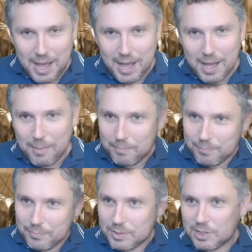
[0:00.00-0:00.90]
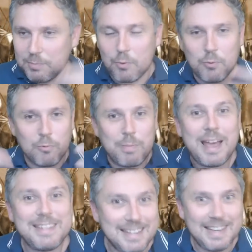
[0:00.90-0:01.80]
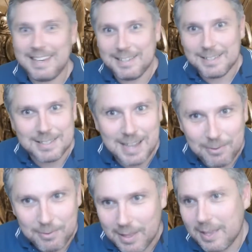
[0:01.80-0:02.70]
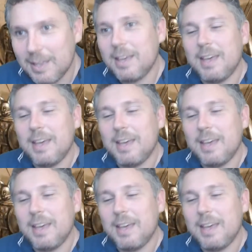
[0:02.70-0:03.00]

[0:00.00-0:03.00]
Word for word: um, small petty kings down there